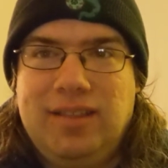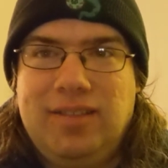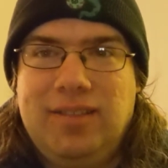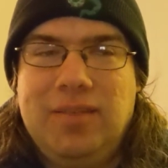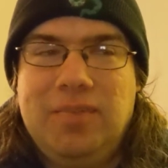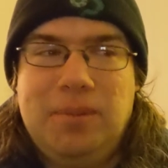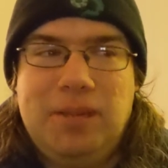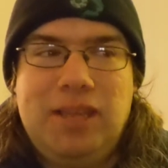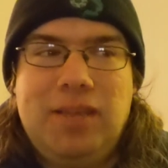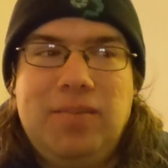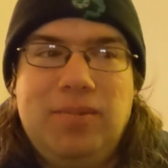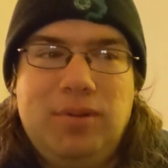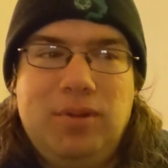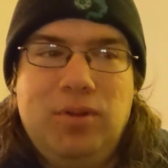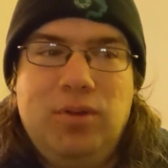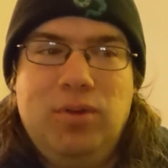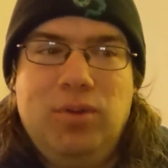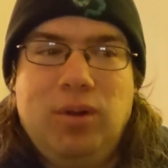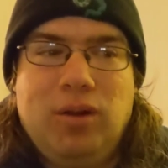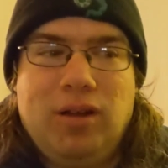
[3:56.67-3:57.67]
The people
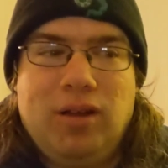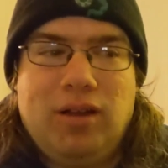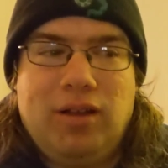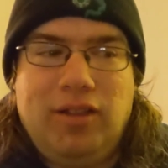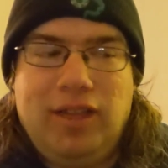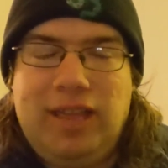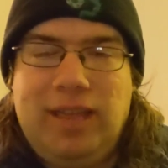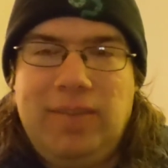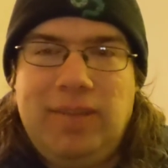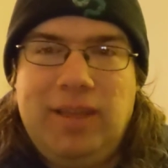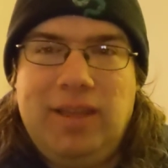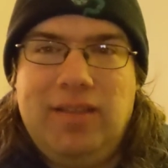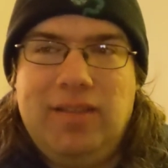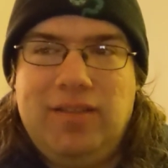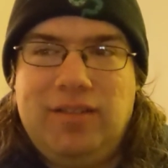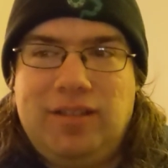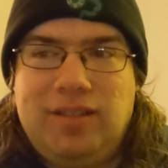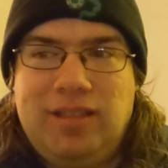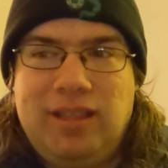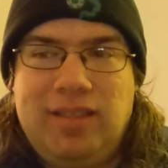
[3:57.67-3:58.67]
who are
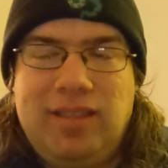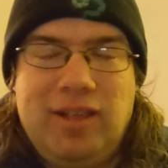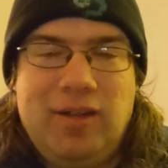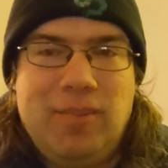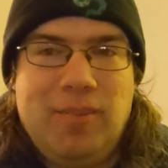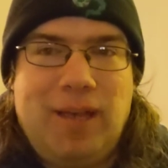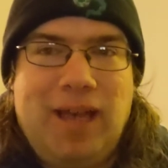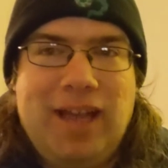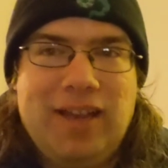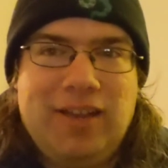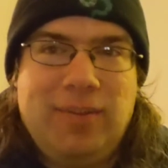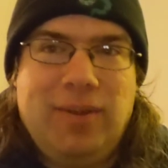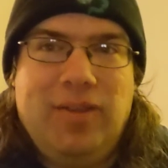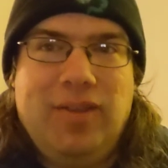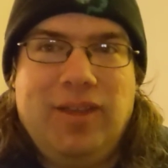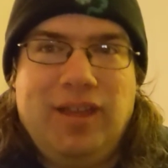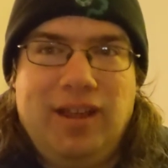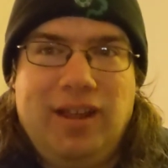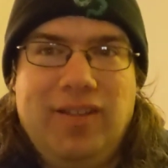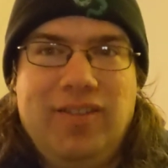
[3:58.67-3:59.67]
claiming that they are backed by
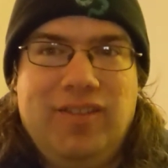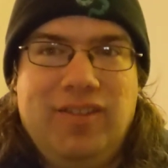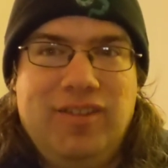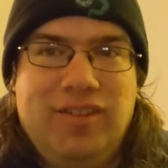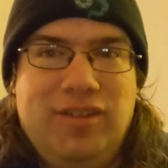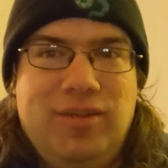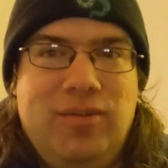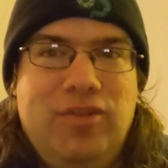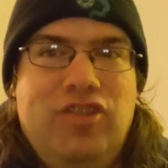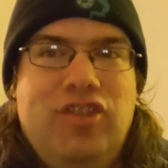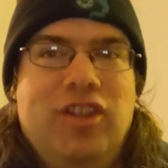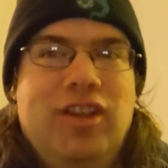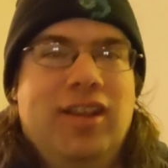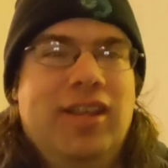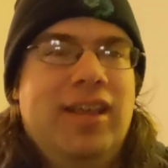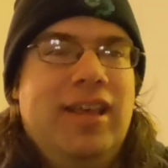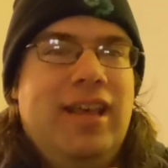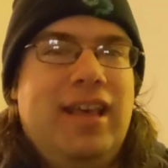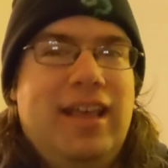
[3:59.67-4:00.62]
the Constitution